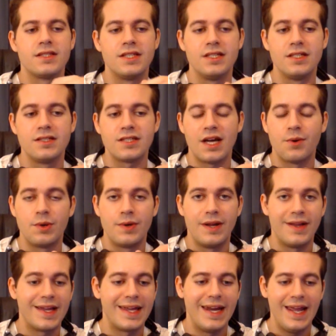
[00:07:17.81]
These I would rate
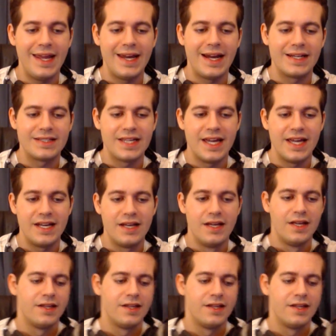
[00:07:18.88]
like an 8 out of 10.